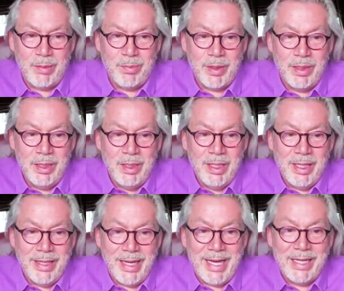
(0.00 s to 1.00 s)
Mm-hmm
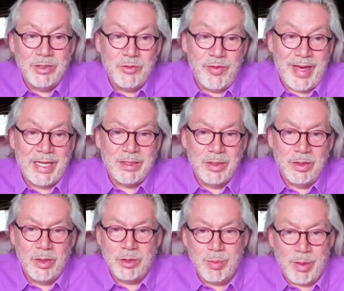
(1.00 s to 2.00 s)
as fact and
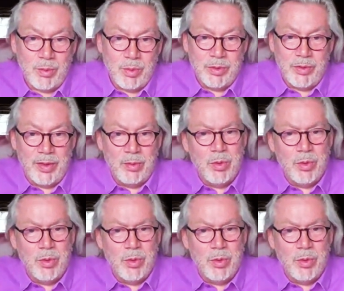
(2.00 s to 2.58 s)
gospel, I want to think,